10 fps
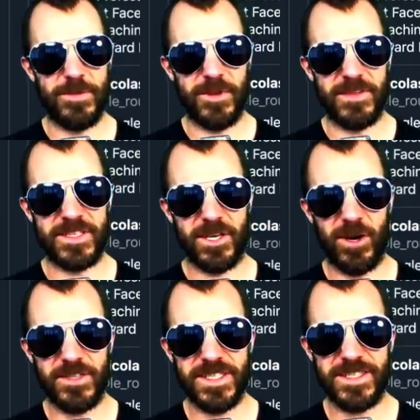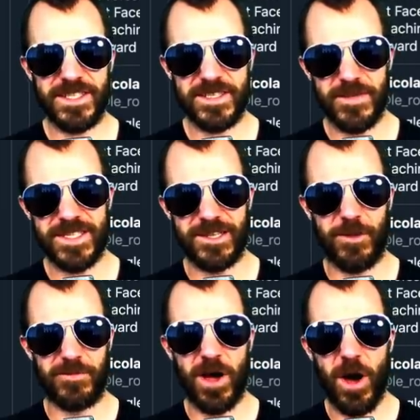but this constant dismissal
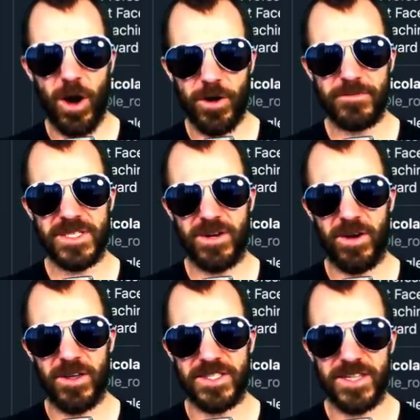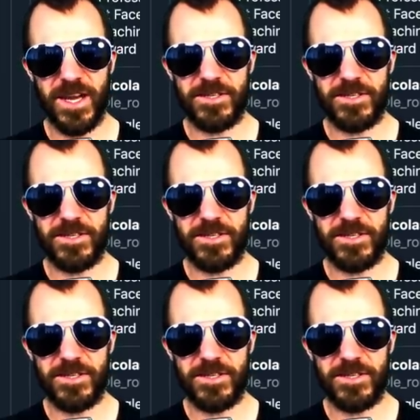of the harms caused,